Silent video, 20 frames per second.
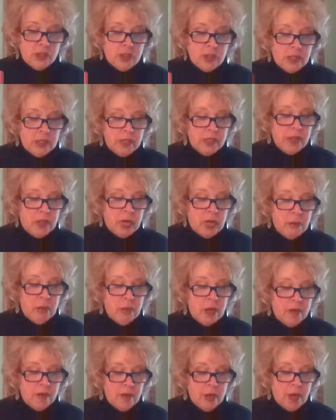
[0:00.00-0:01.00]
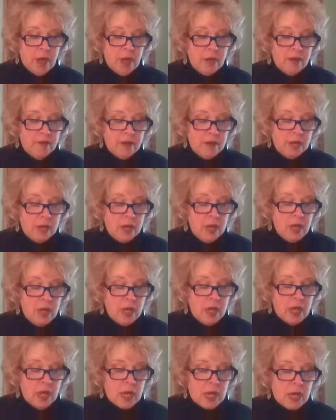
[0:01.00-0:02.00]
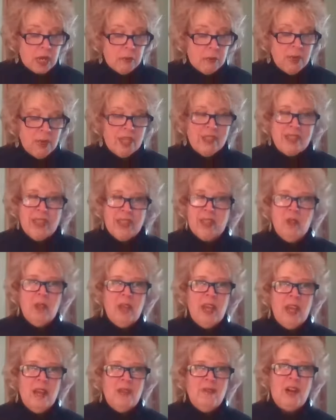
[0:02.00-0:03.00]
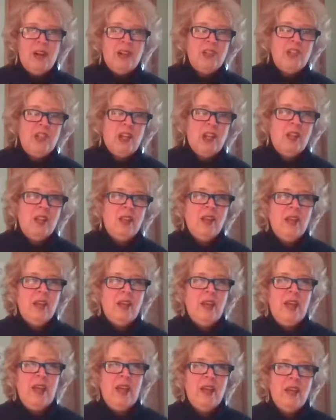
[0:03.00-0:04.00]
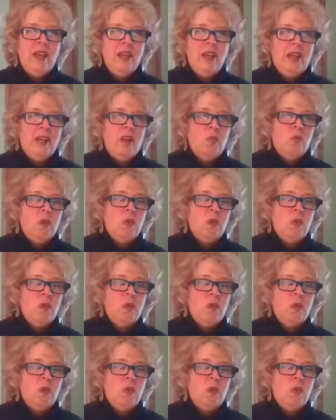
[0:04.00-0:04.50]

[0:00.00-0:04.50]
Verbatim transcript: the tub of coffee um, because I don't have hot chocolate on hand and I know we're